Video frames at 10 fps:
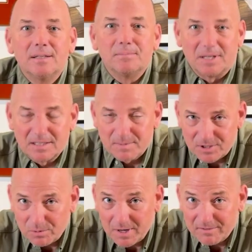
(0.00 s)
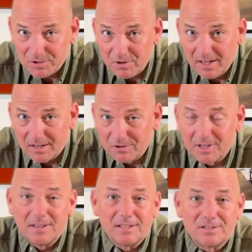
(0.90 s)
But let's make sure we have a drain
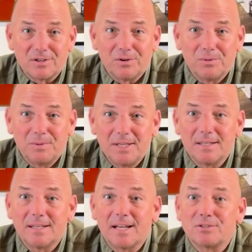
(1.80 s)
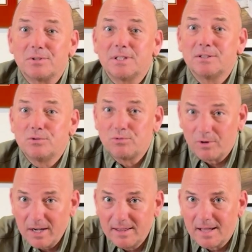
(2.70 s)
underneath it so we can actually
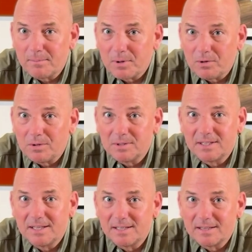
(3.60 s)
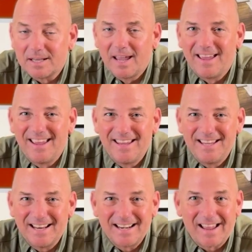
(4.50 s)
drain that bowl at the end of the
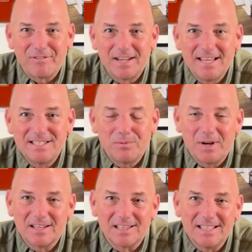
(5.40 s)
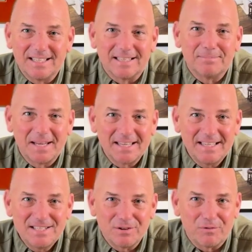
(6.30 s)
day and have an easy way to clean it and make it
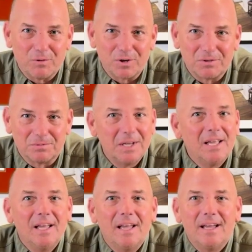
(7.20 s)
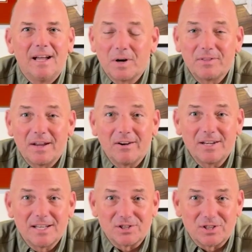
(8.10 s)
easier for you. Where are the air
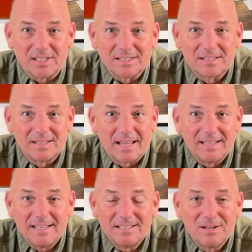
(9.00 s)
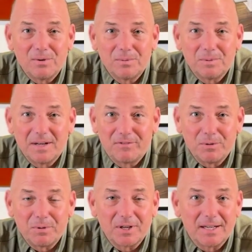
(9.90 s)
conditionings? They need to know, if
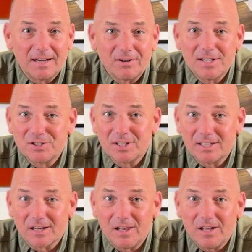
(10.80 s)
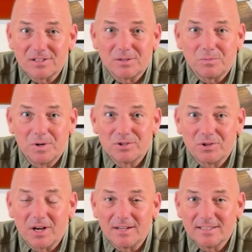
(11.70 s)
you're putting an air conditioning in a closet, where's your
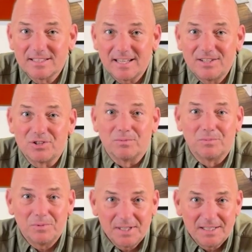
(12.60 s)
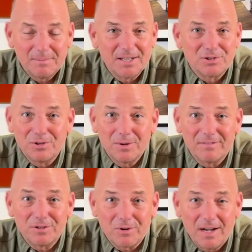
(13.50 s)
condensation? We need to make sure you
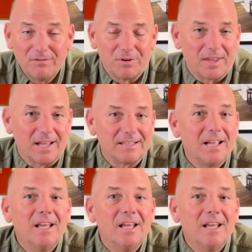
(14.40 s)
have a drain for that.